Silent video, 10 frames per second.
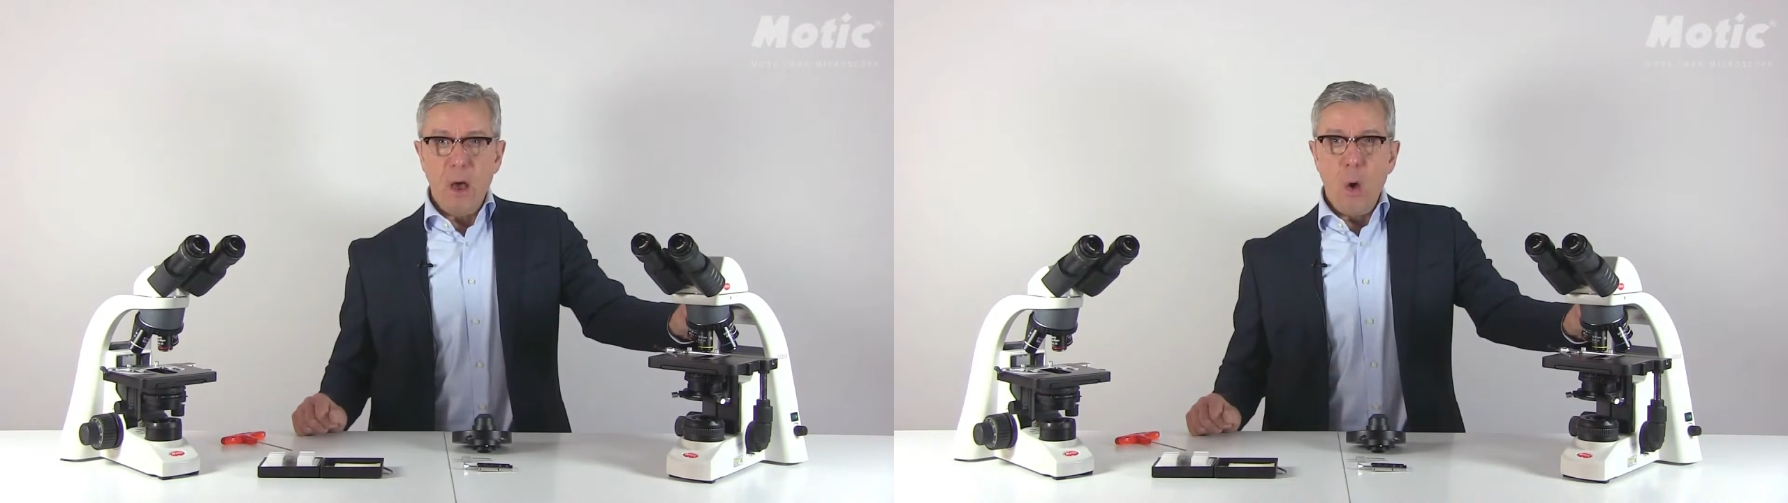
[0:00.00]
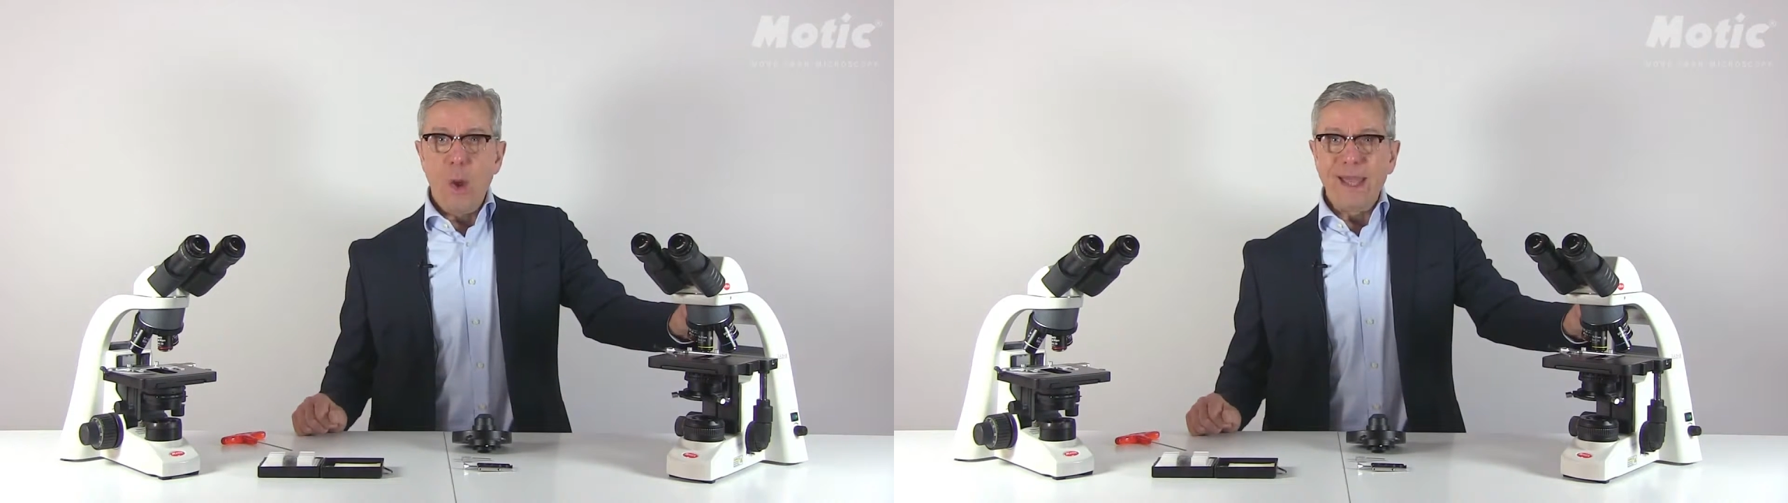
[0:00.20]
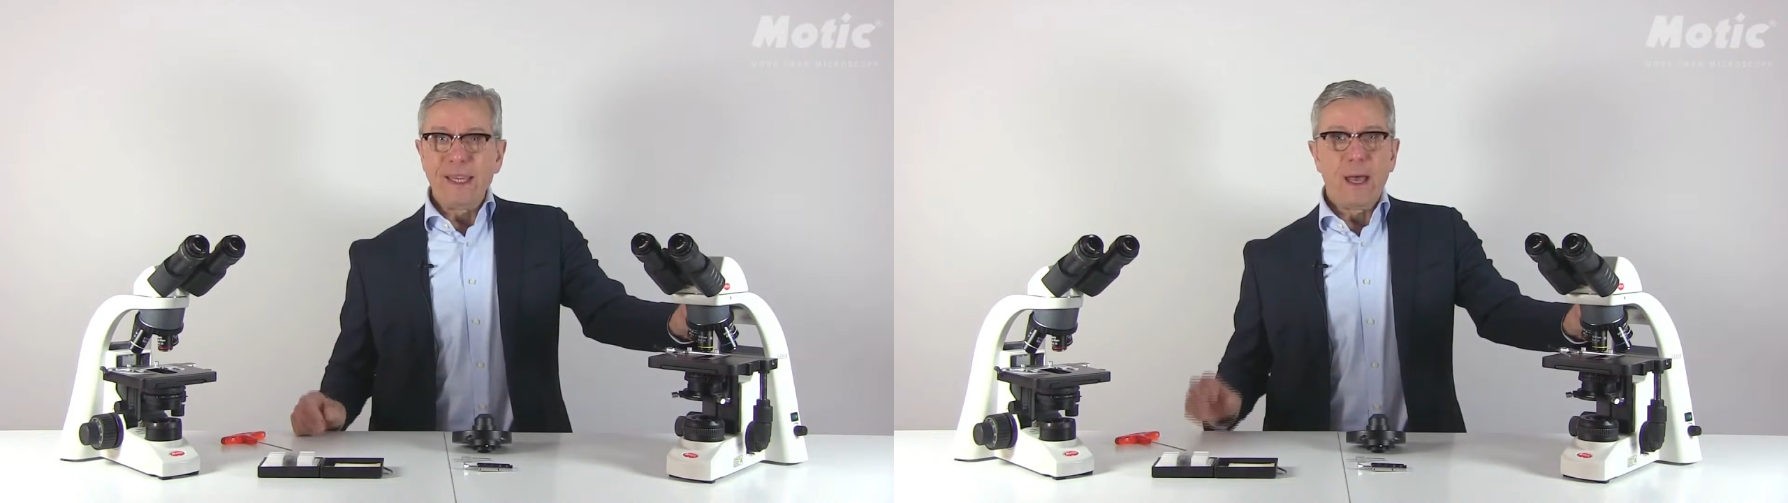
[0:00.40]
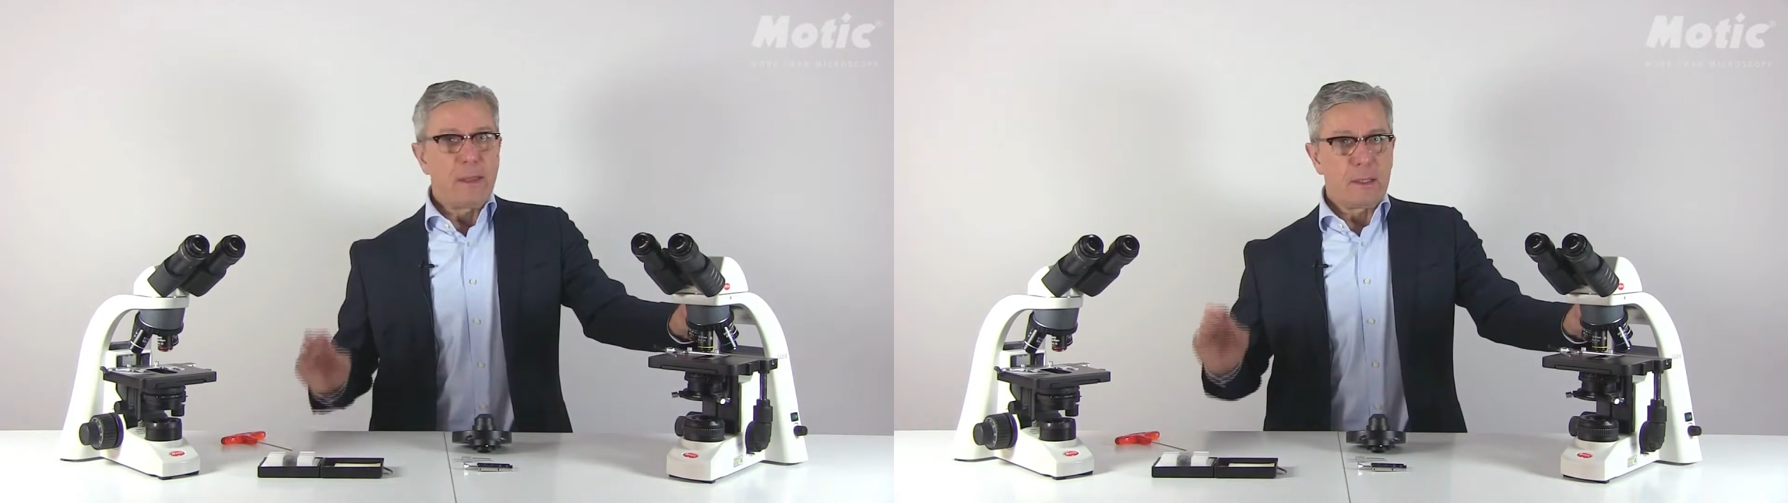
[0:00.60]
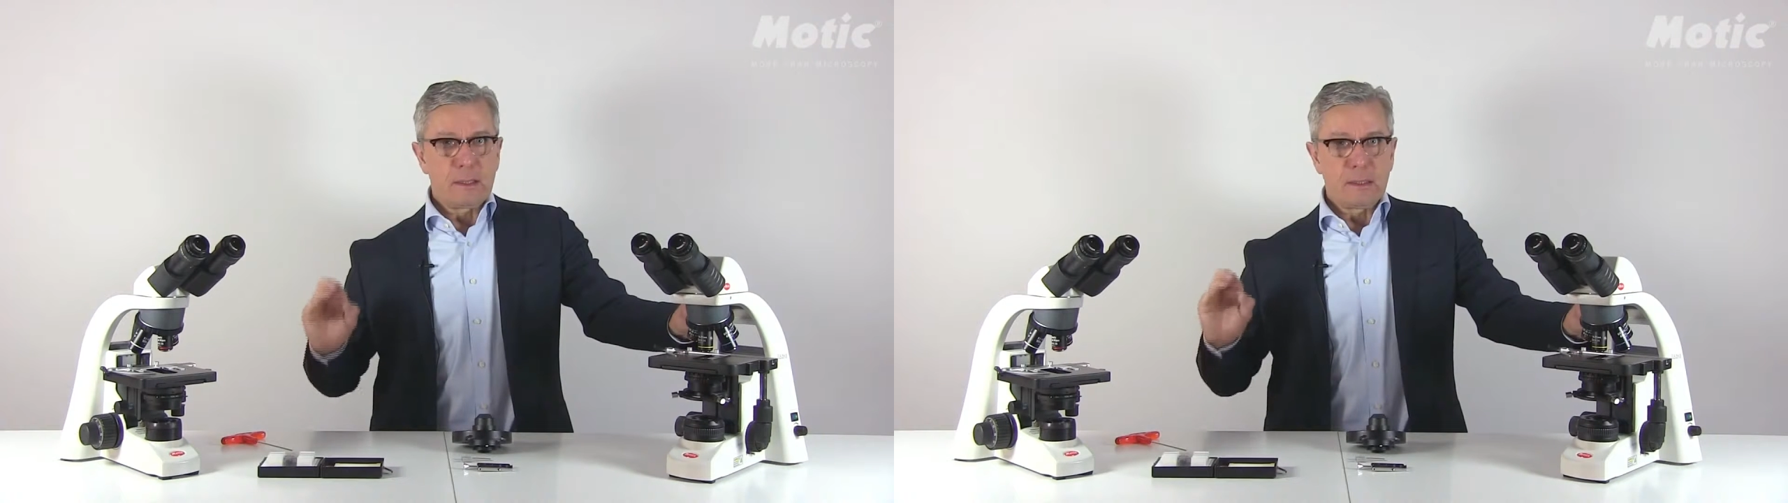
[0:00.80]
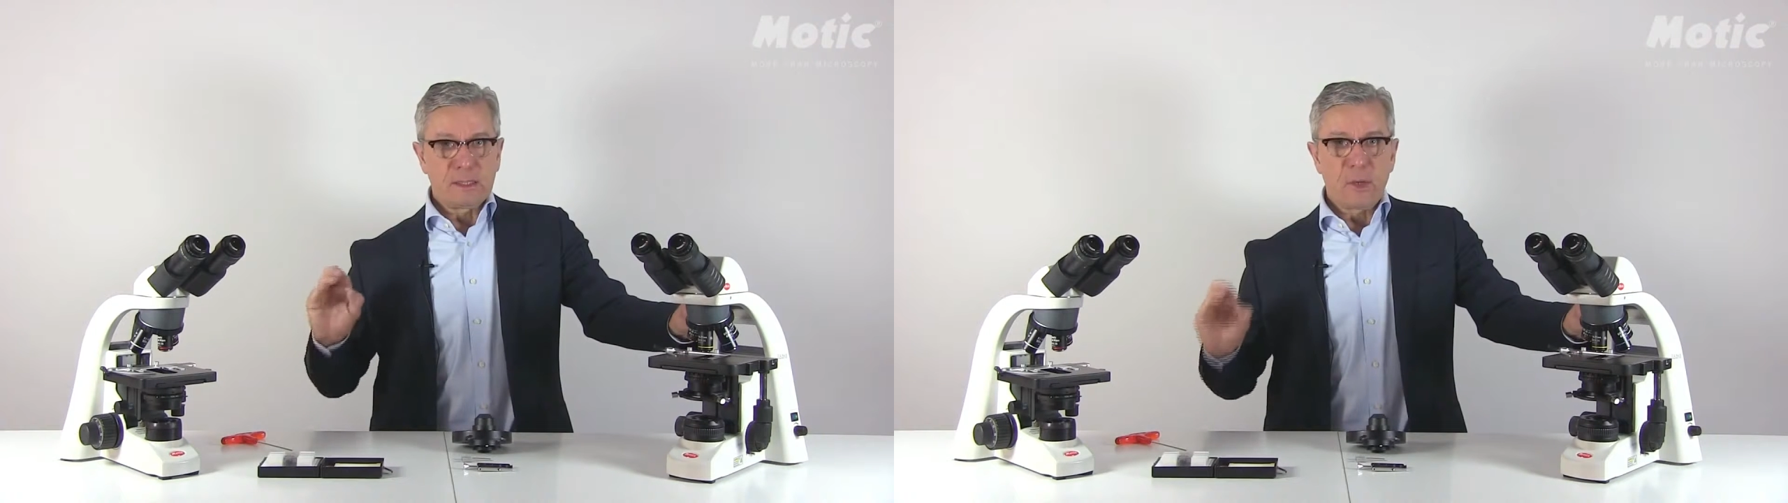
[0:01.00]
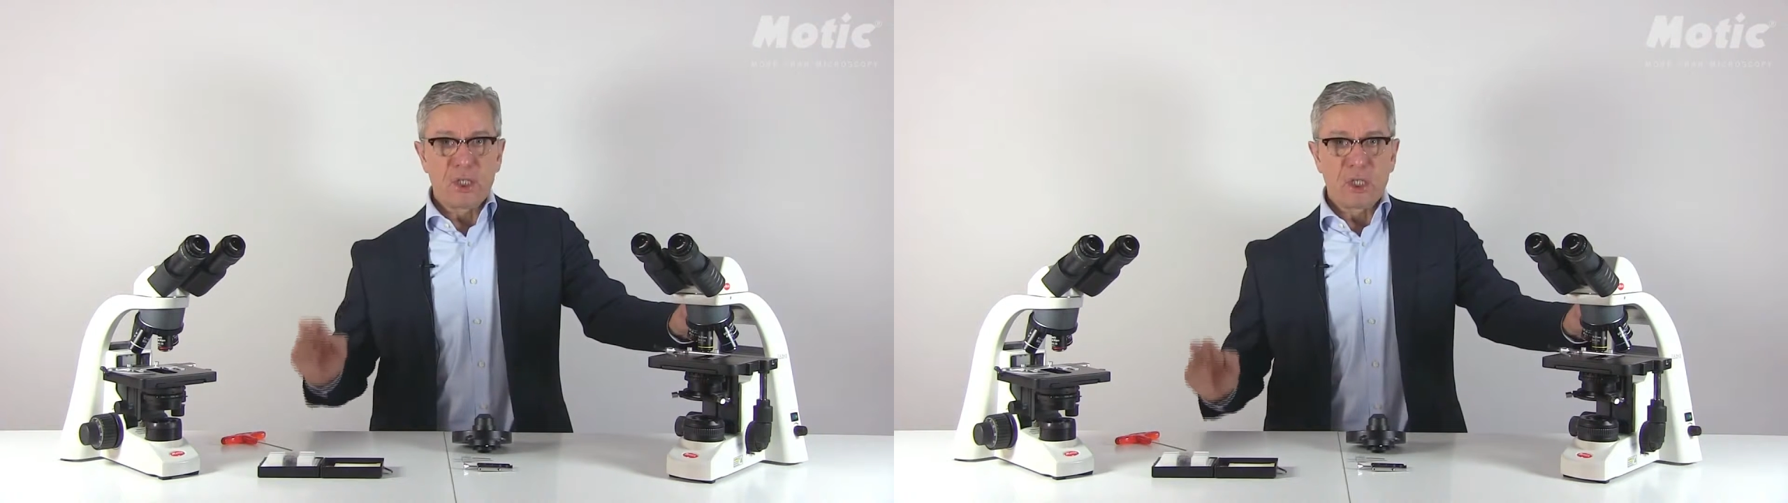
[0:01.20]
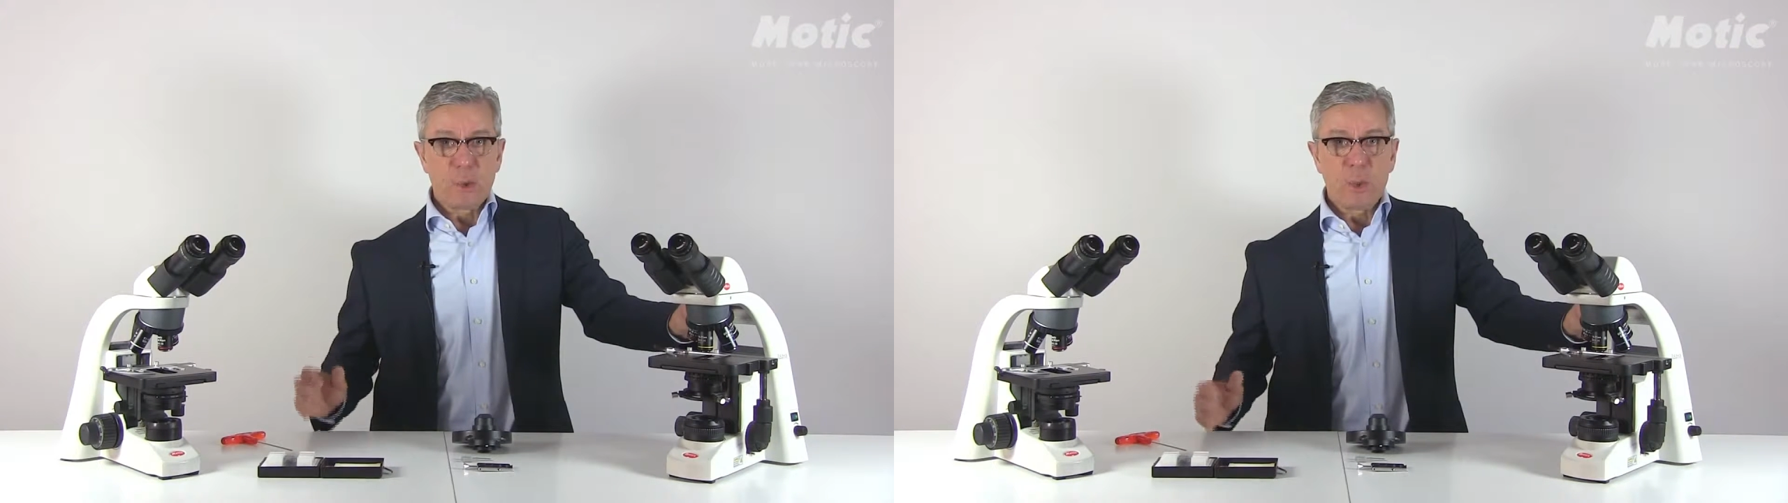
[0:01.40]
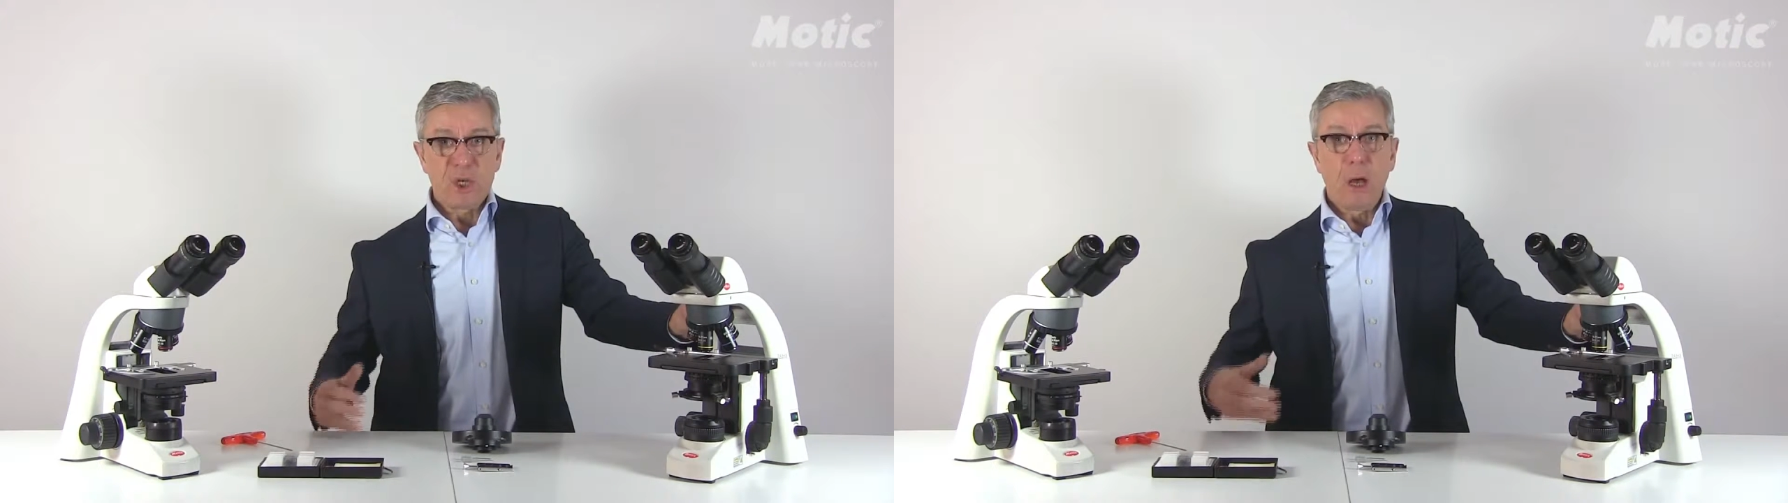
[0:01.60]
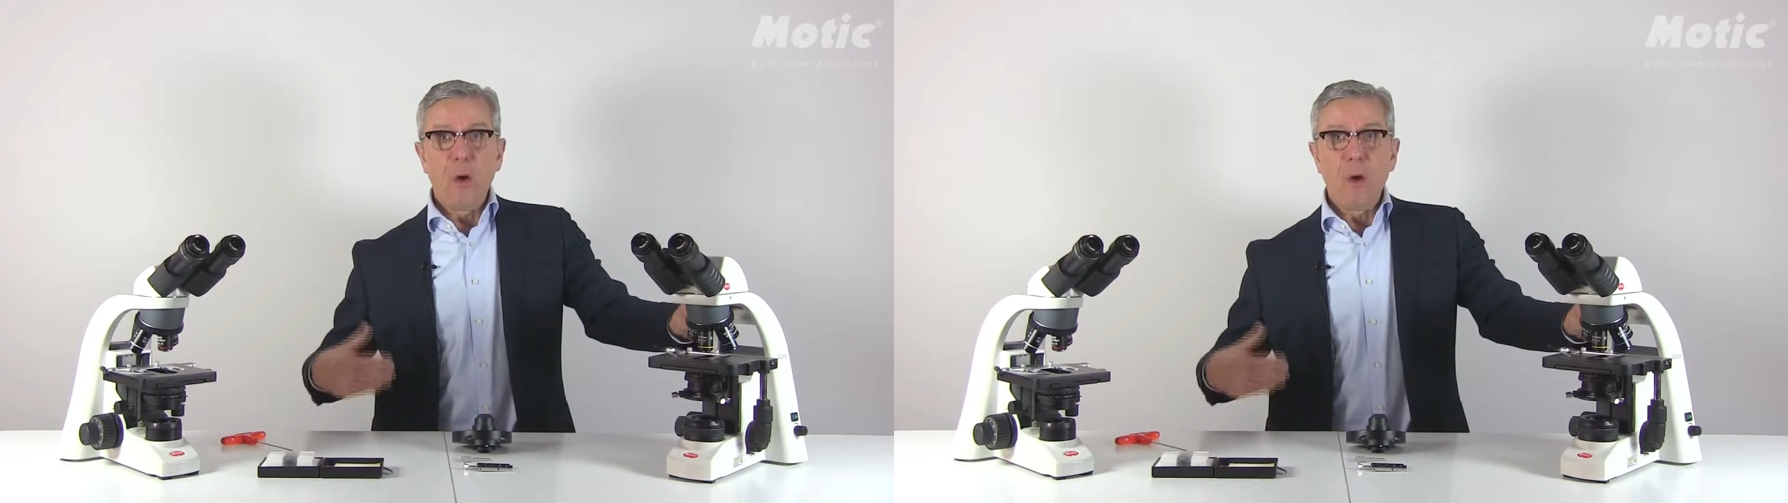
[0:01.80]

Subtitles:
or any other structures which are